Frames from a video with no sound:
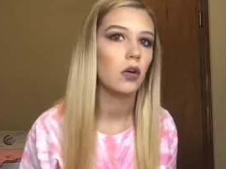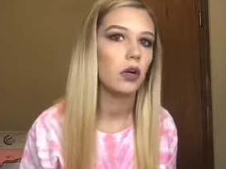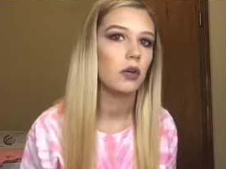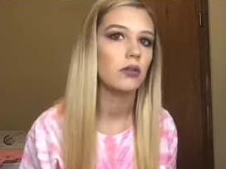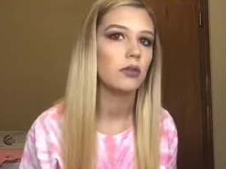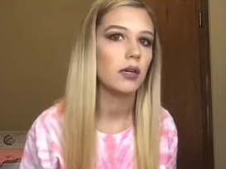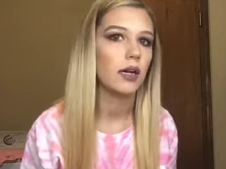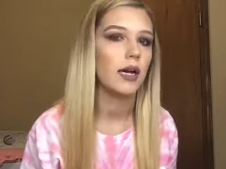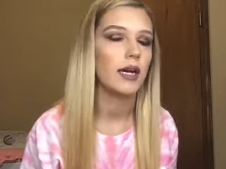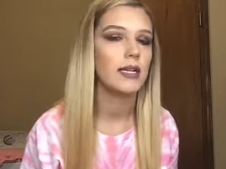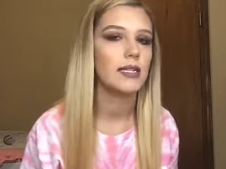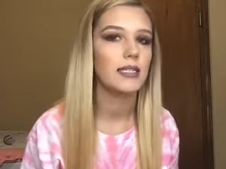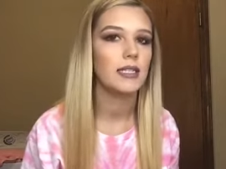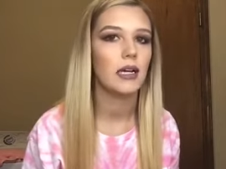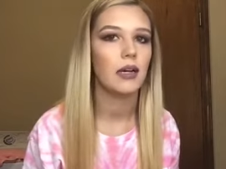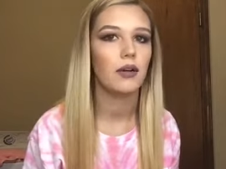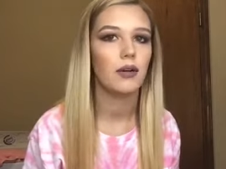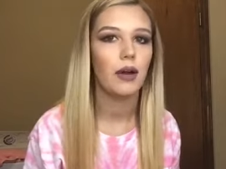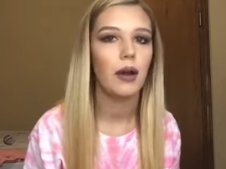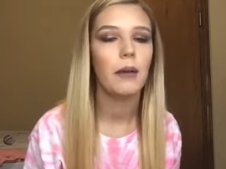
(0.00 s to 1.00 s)
whole lot,
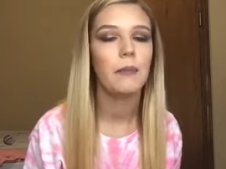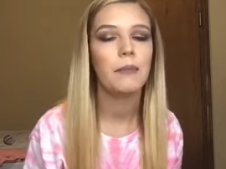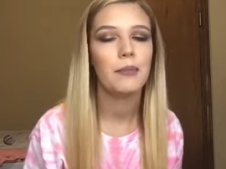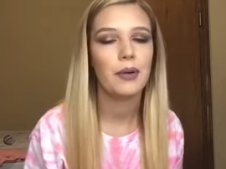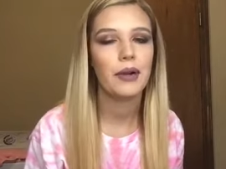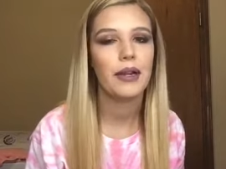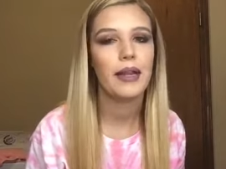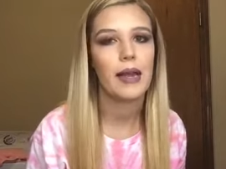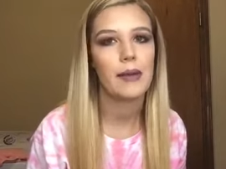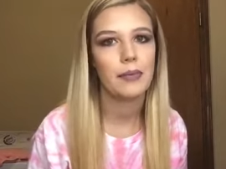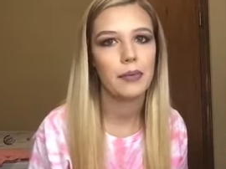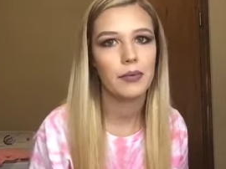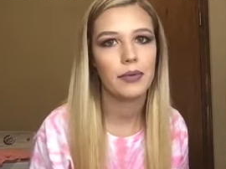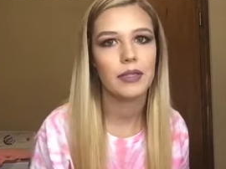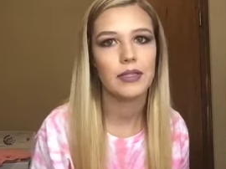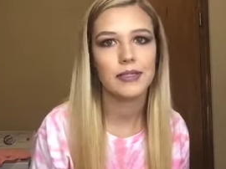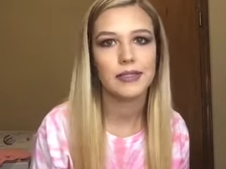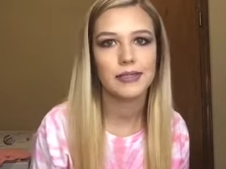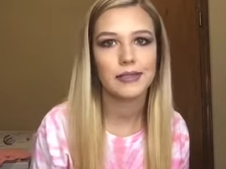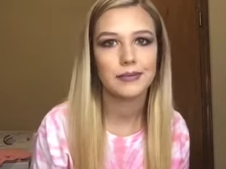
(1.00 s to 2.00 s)
so I'm pretty happy
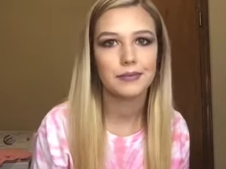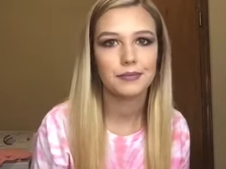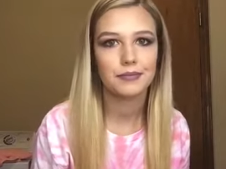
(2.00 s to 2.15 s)
with this.